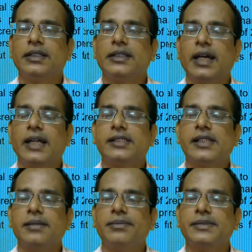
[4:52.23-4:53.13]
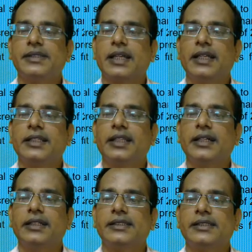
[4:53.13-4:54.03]
Third step, select
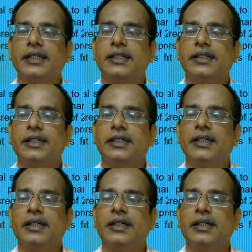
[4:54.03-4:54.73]
the desired